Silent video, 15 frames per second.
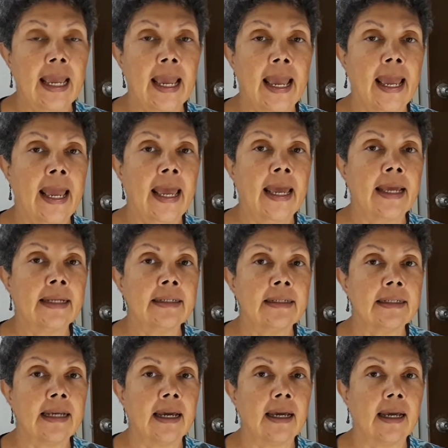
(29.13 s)

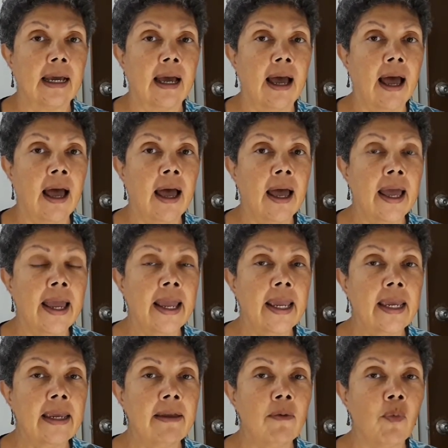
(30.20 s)
and
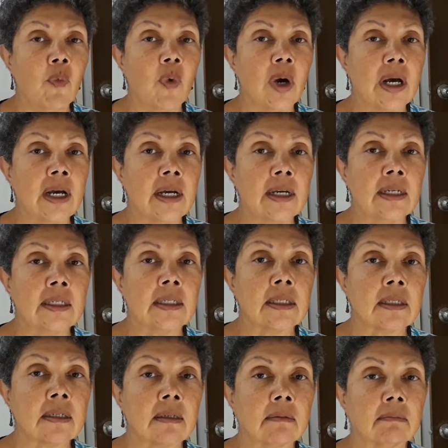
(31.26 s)
I
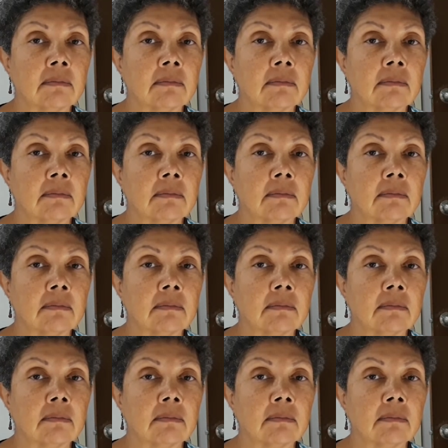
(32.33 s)
was